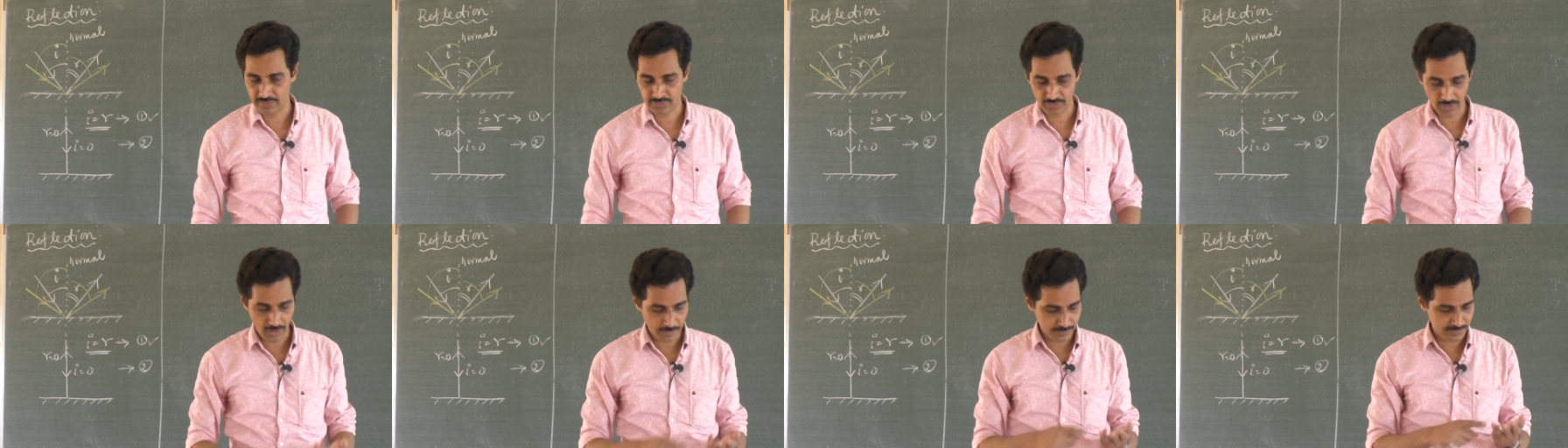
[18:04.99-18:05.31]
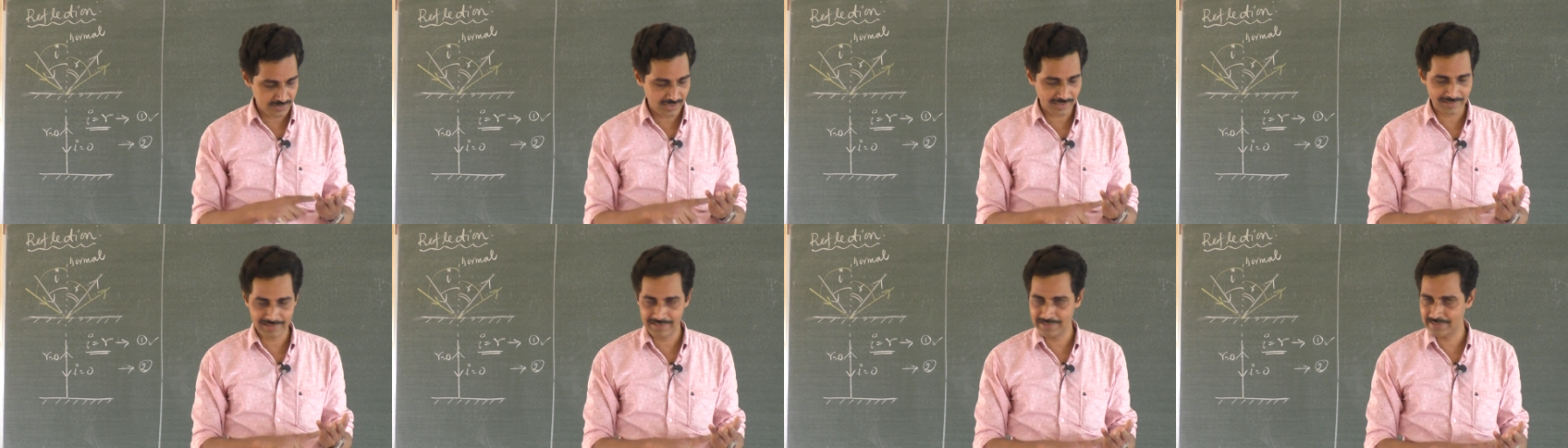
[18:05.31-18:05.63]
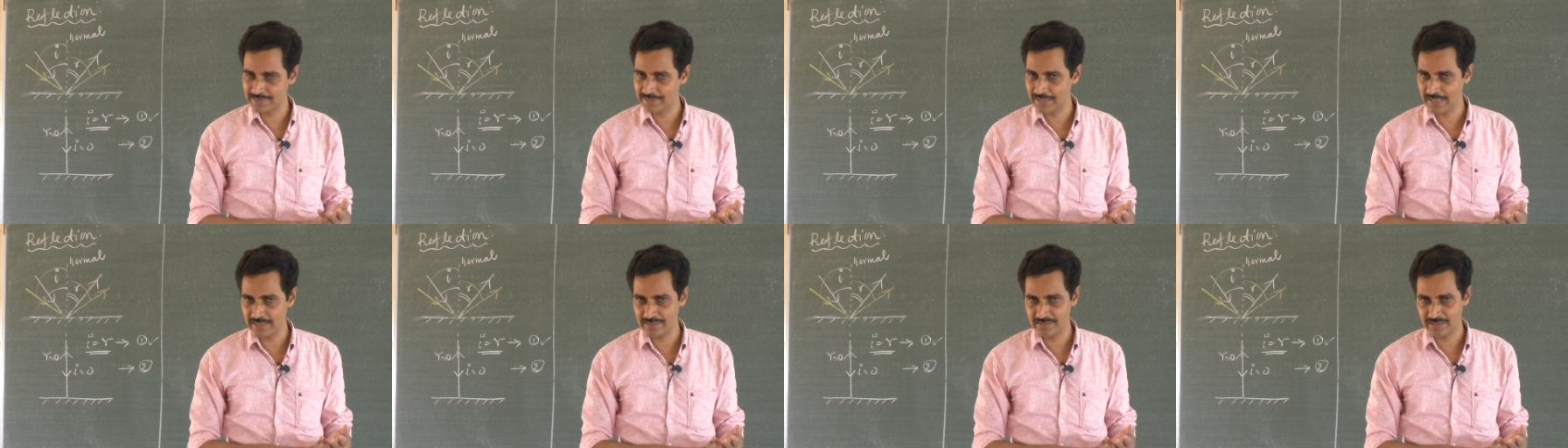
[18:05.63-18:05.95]
So, object
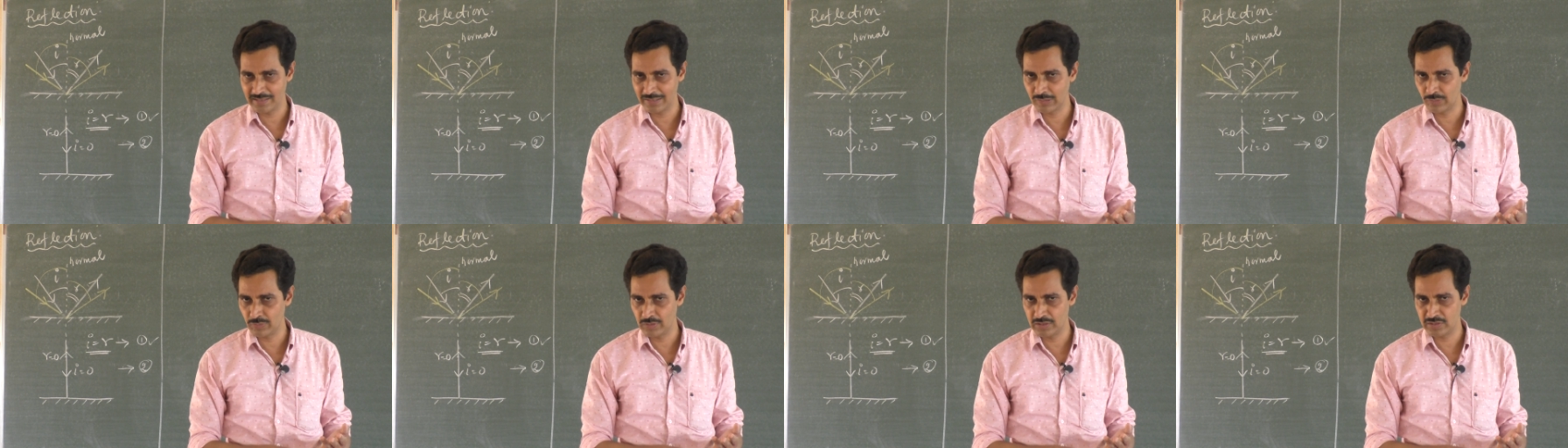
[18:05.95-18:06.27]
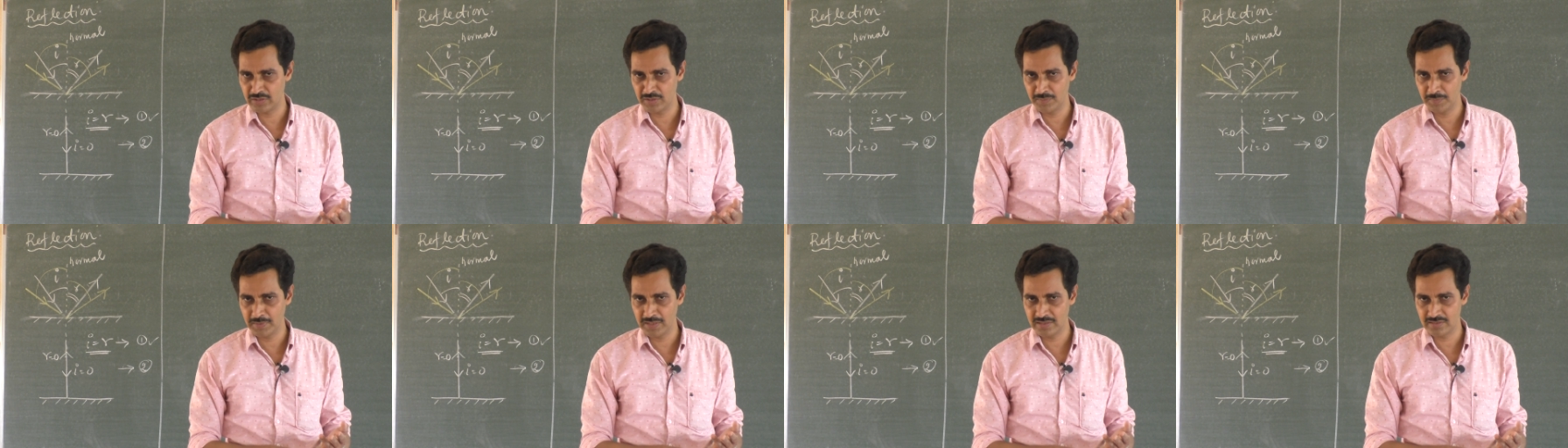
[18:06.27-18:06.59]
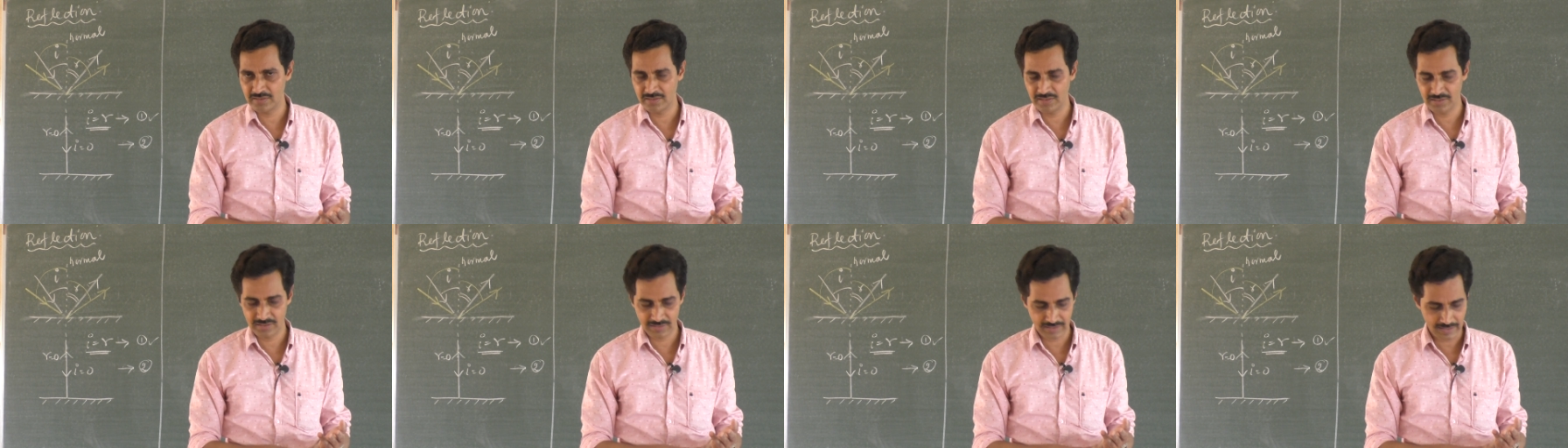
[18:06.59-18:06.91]
distance equal to
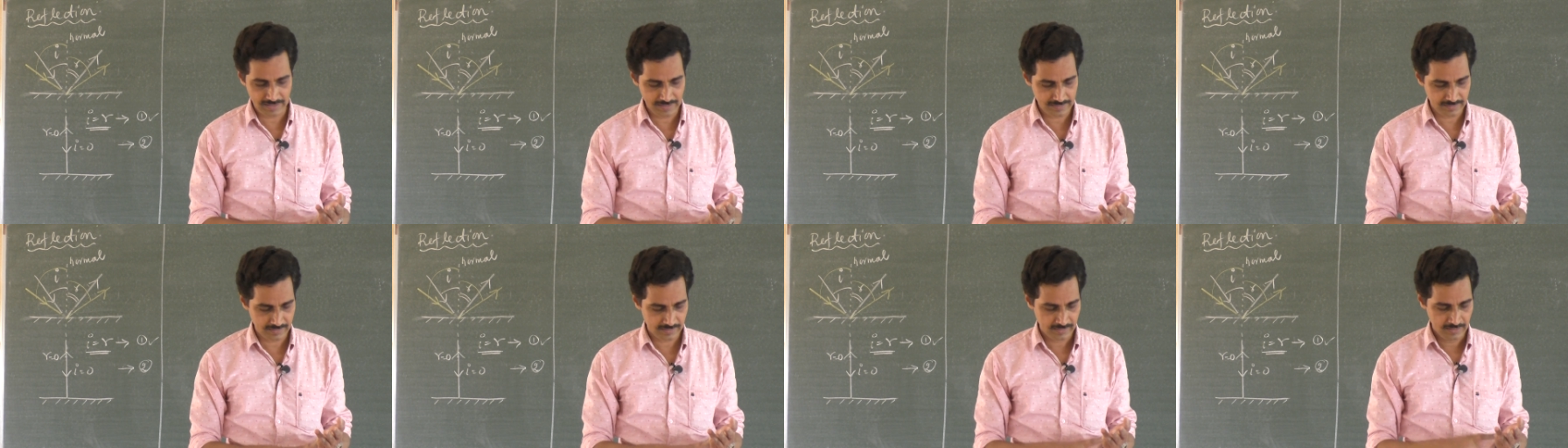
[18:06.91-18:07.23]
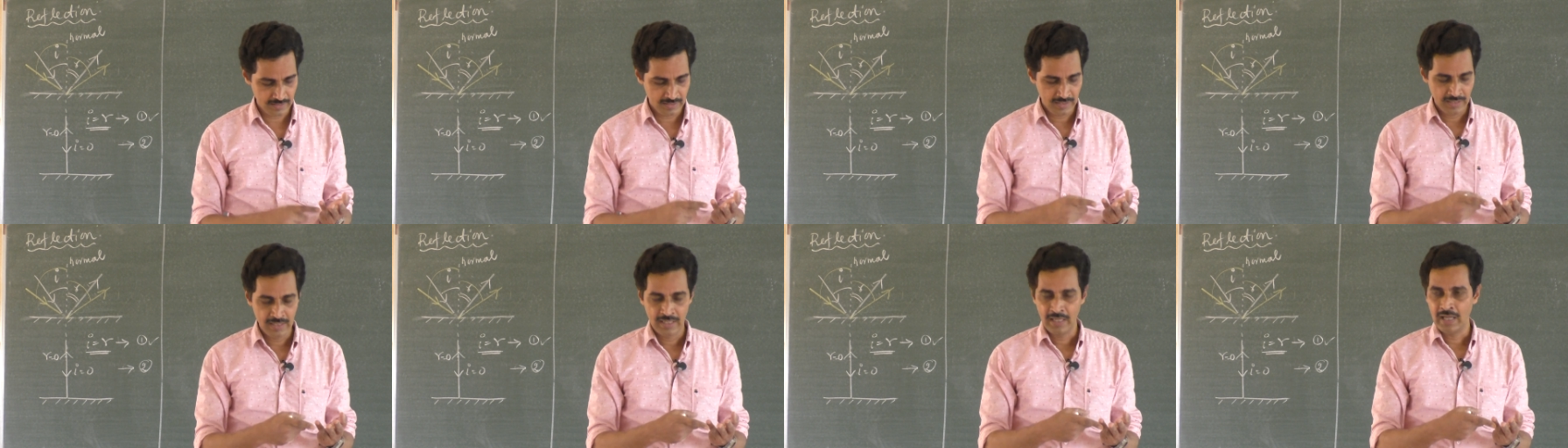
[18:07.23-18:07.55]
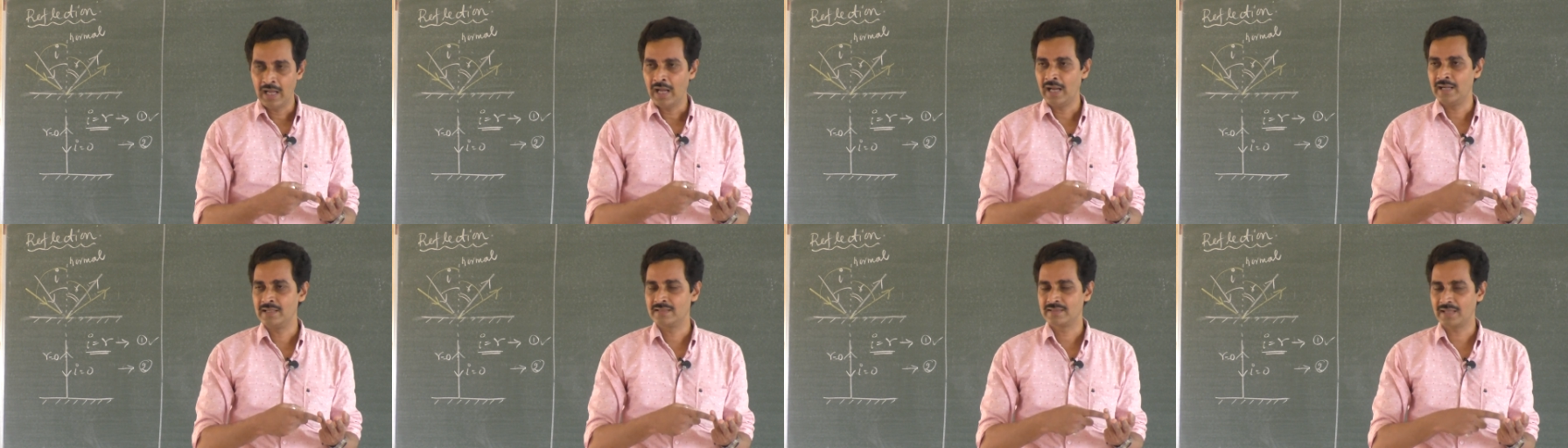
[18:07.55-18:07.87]
image distance
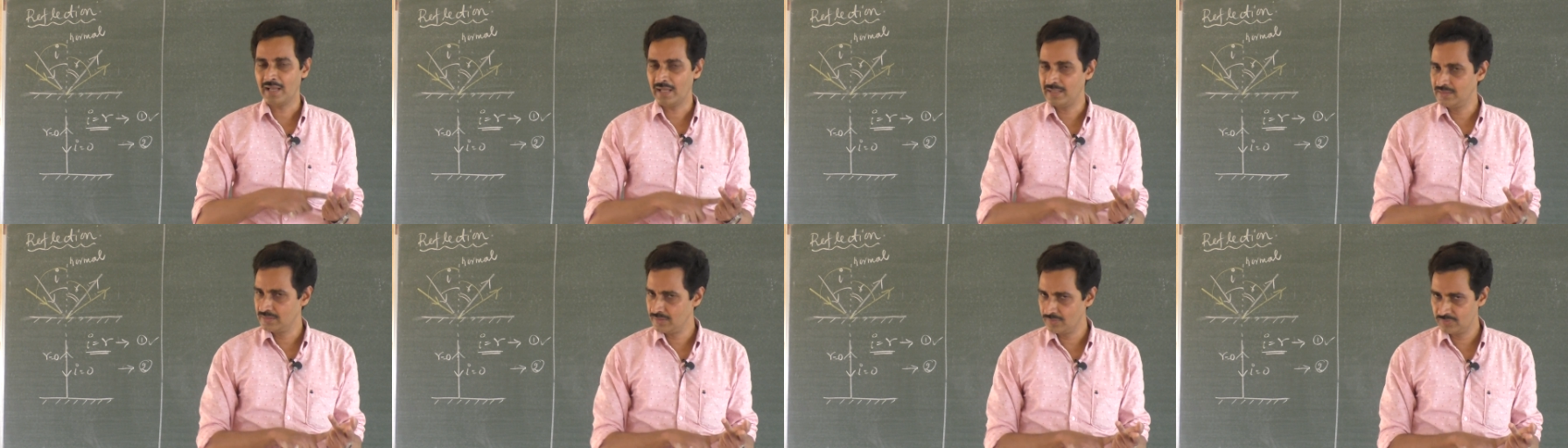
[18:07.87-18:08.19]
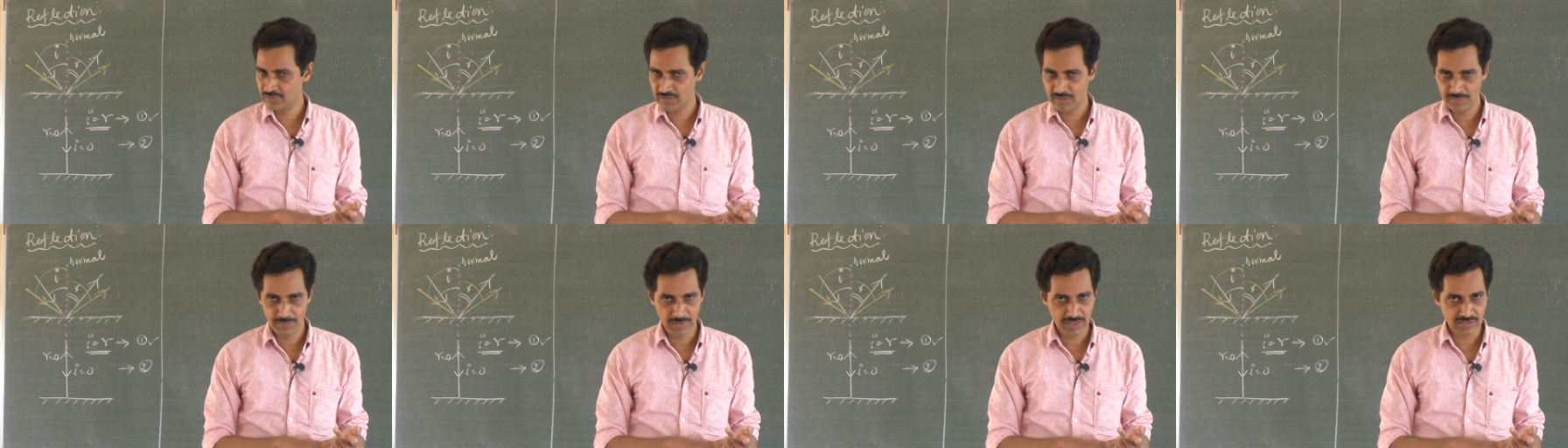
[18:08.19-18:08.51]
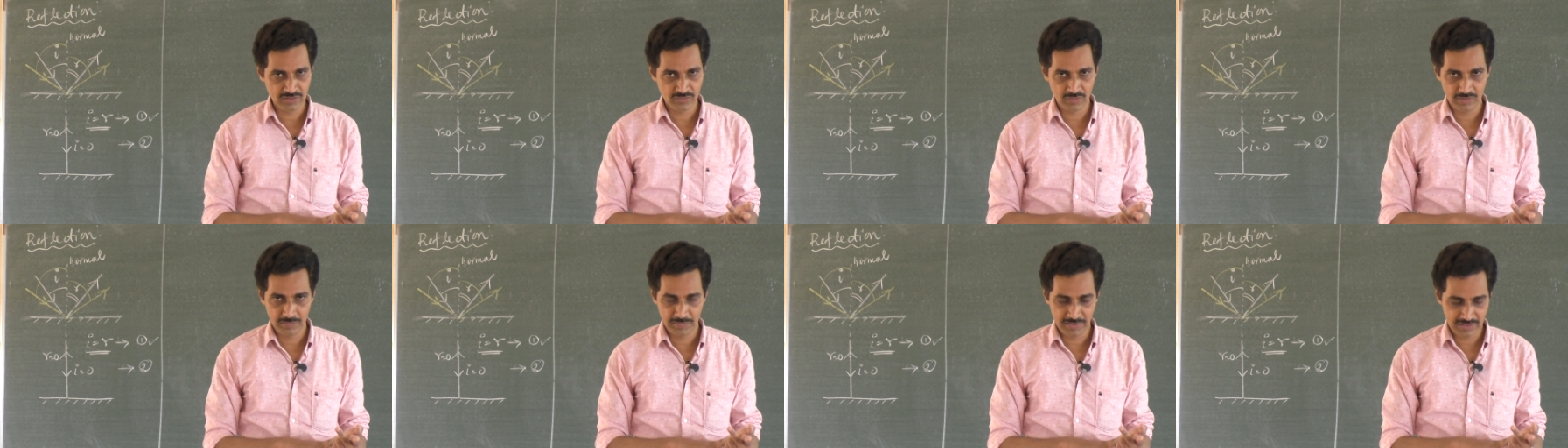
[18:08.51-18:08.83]
and size of the
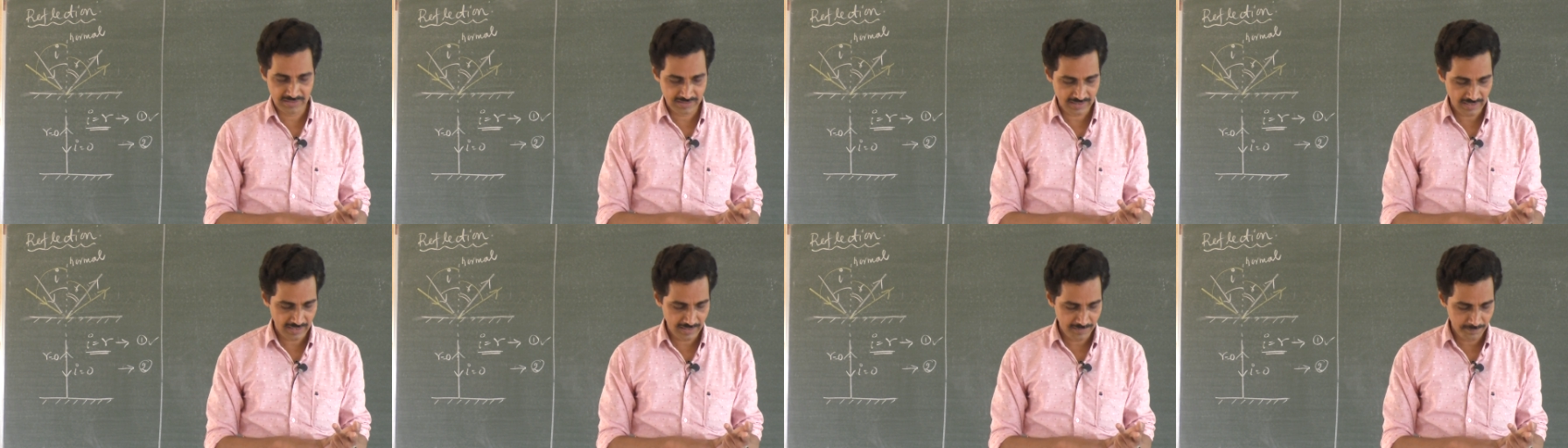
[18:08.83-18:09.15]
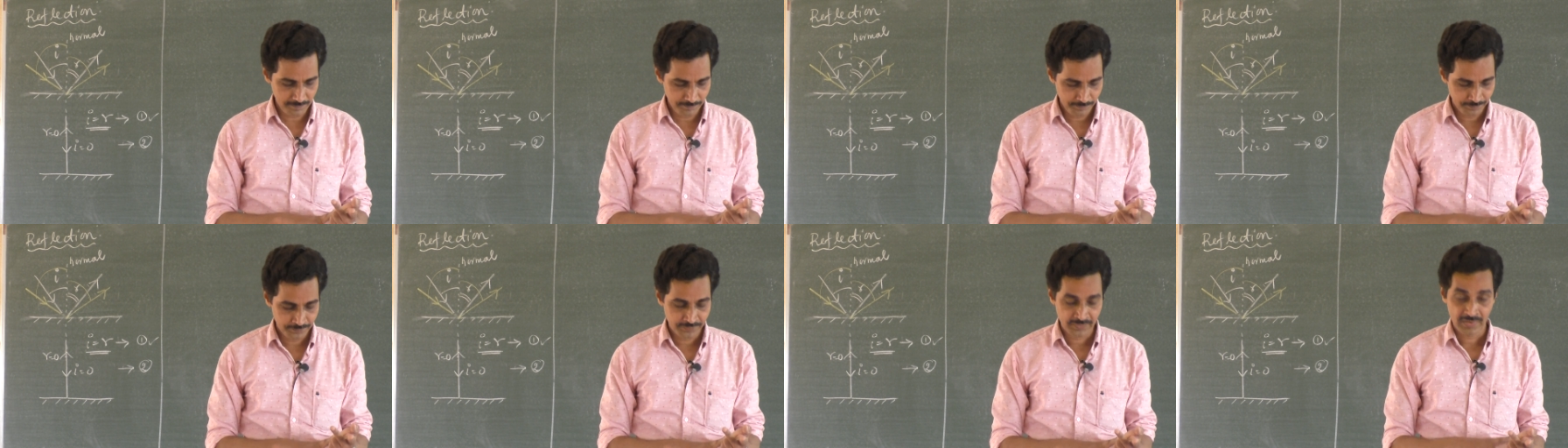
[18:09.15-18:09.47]
image will be same